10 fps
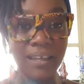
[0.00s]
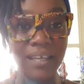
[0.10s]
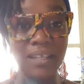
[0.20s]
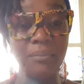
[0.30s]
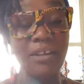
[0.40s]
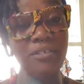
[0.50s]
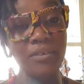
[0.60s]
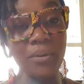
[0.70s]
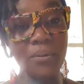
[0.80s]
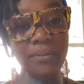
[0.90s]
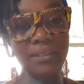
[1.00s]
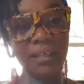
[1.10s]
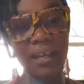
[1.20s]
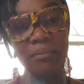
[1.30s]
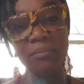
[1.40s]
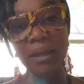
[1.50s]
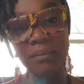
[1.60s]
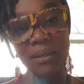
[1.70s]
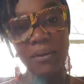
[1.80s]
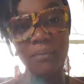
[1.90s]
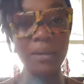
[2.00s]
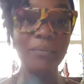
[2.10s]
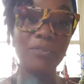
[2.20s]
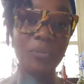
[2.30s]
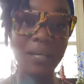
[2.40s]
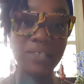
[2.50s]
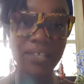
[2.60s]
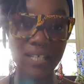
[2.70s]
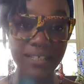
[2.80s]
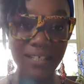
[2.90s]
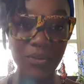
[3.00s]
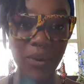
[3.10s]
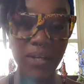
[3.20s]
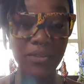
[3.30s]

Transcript: in my throat and maybe coming up to my chest as well.